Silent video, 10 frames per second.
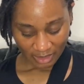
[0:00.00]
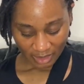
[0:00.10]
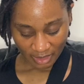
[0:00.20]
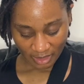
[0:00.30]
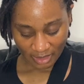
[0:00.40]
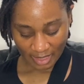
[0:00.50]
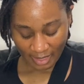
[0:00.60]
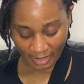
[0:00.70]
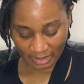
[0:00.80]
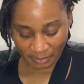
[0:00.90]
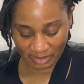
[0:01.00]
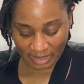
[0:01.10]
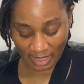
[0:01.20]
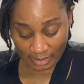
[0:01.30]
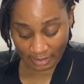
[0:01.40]
And last but
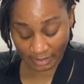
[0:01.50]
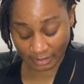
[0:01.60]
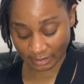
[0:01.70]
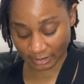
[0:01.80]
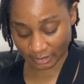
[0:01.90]
not least,